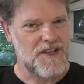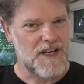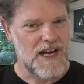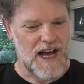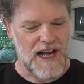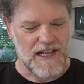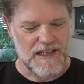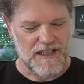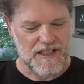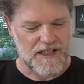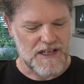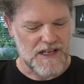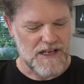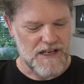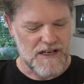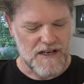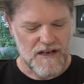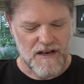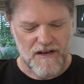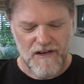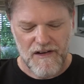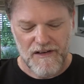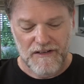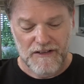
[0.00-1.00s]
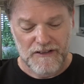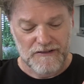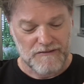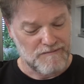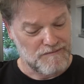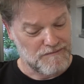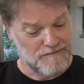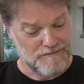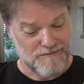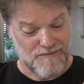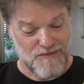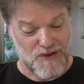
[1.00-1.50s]
garlicky,
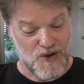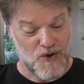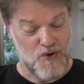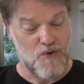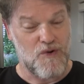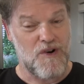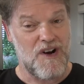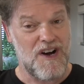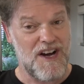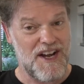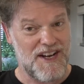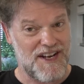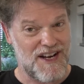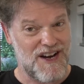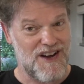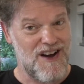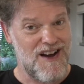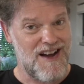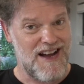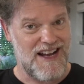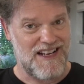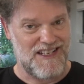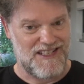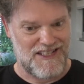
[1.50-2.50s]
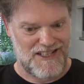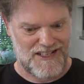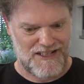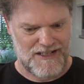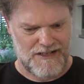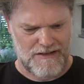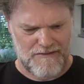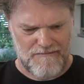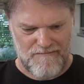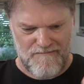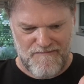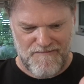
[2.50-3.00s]
quite
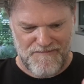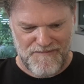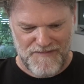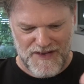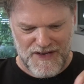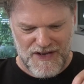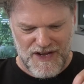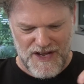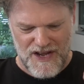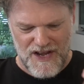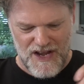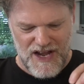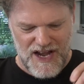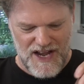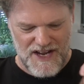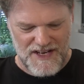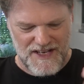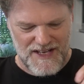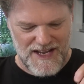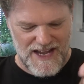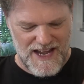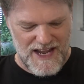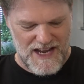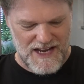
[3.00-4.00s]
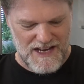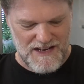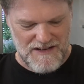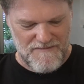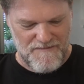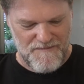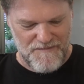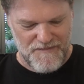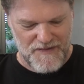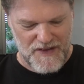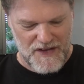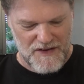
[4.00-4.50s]
nice. Okay.
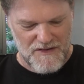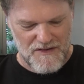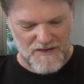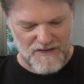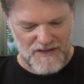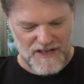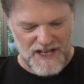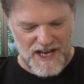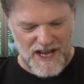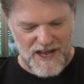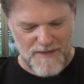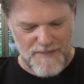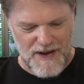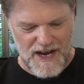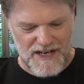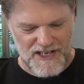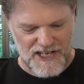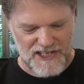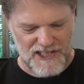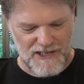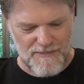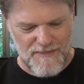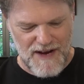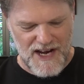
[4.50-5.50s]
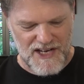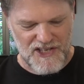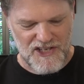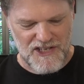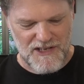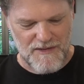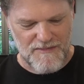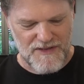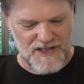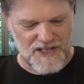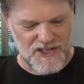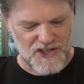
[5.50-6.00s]
Well, how about I smash
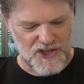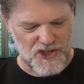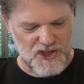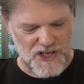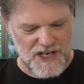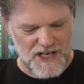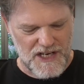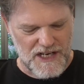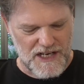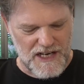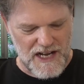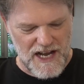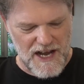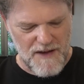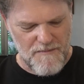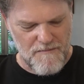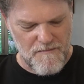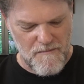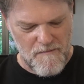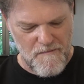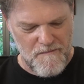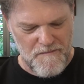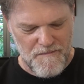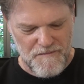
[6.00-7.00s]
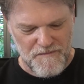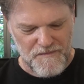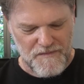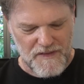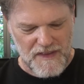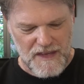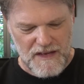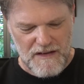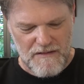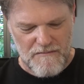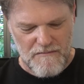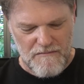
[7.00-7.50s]
some of this chicken up,
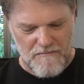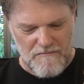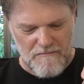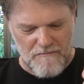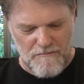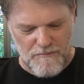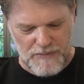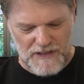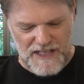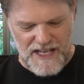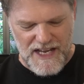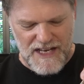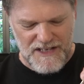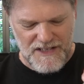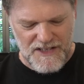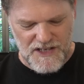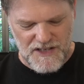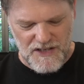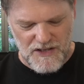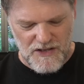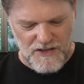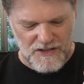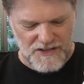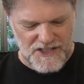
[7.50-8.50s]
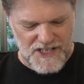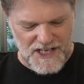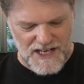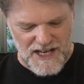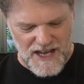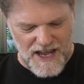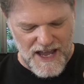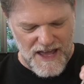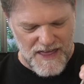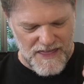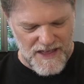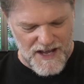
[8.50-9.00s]
blend it all
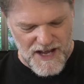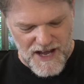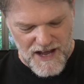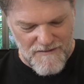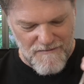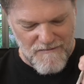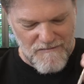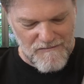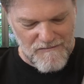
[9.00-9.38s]
together,